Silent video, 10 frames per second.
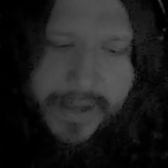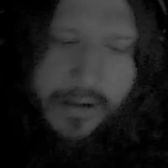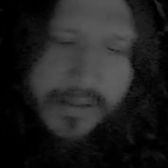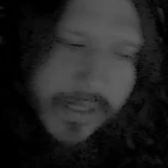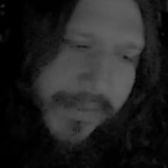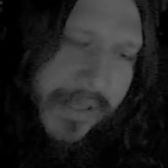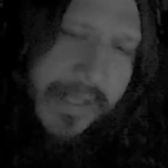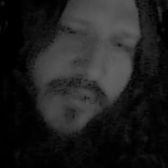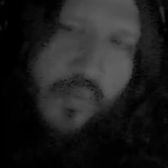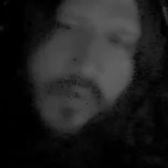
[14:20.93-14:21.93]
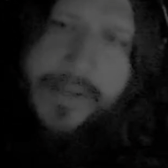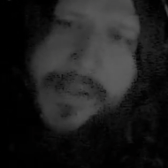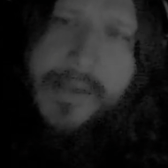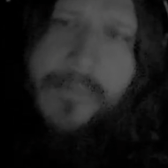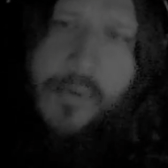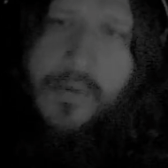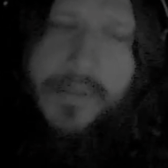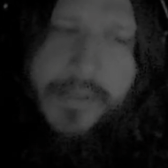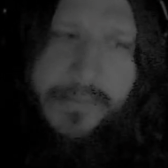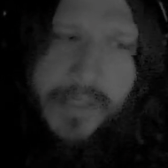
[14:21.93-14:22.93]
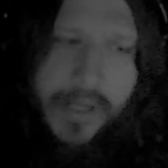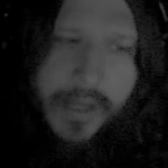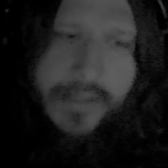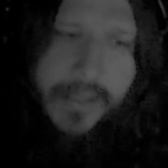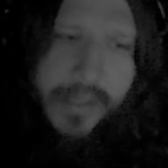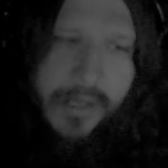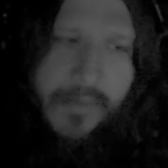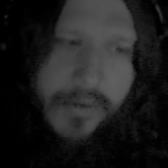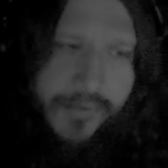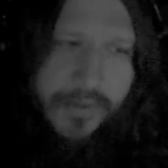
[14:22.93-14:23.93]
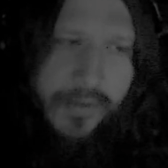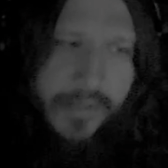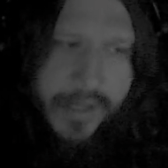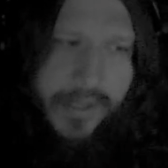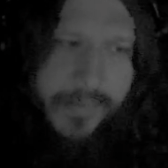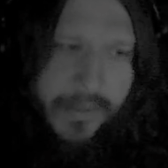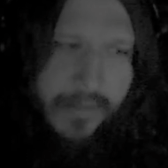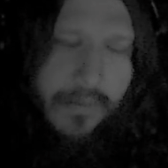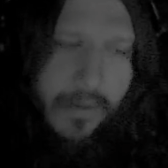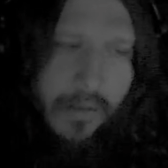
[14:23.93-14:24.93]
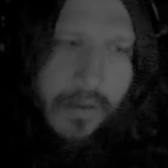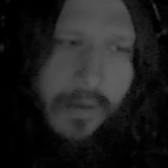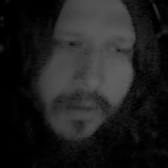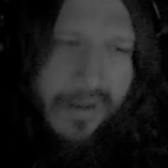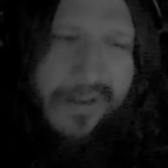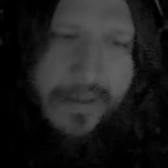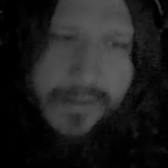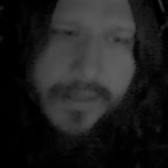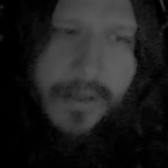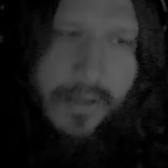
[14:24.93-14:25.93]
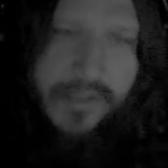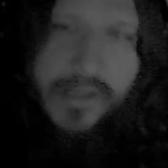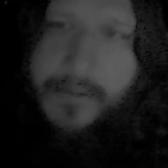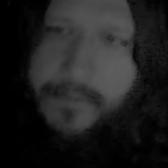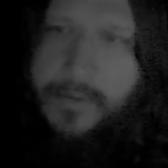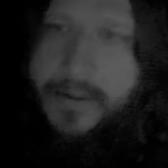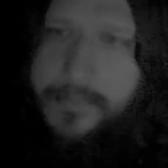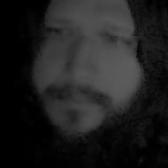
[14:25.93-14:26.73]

something that's really important to me as like an emotional attachment is suffering.